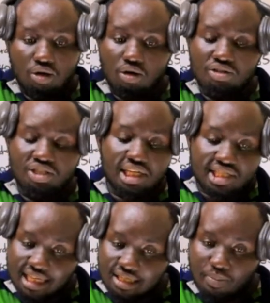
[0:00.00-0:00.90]
On that
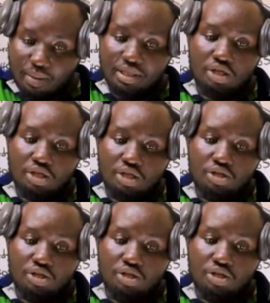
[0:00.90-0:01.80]
tax paper that you're going
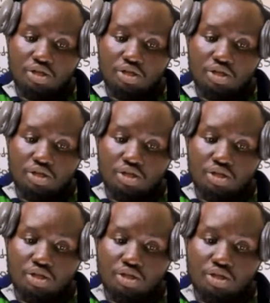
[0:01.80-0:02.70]
to do in
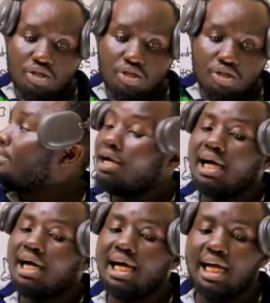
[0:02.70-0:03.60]
December,
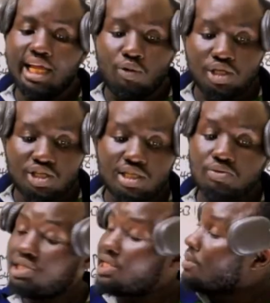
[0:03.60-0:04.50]
a question that will
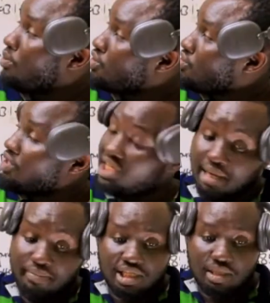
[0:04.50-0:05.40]
take most of your time
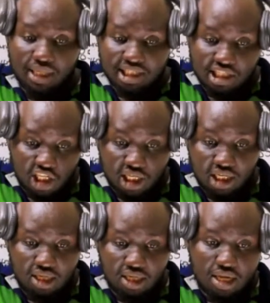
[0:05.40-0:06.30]
is the partnership.
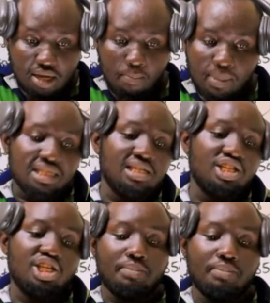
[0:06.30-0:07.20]

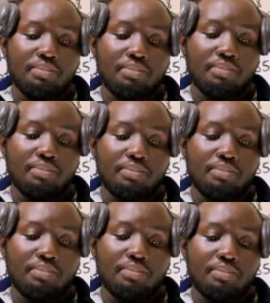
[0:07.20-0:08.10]
Are we together?
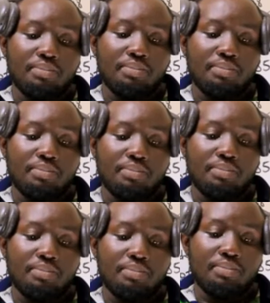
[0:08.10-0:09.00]
This question will
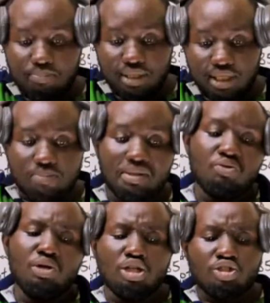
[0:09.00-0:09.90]
take a bit, but
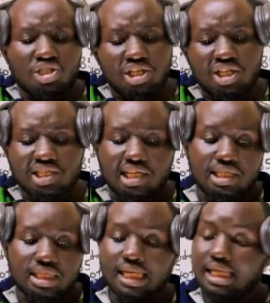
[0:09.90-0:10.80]
we'll also synthesize it.
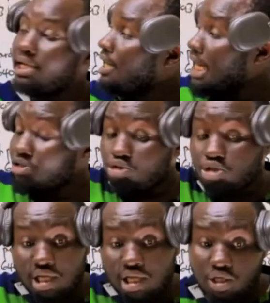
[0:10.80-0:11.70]
As we do
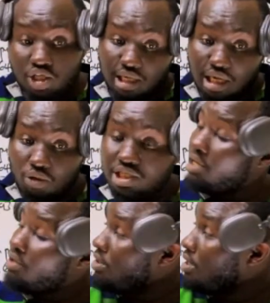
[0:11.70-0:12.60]
the question, I'll tell
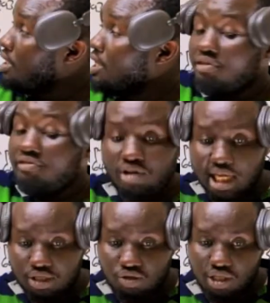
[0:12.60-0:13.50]
you, if you get
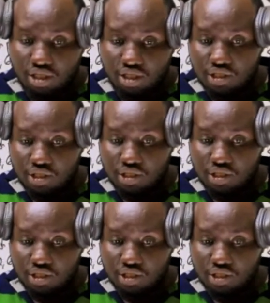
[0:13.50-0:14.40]
to this question,
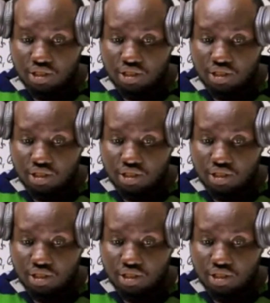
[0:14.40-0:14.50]
Kotuga,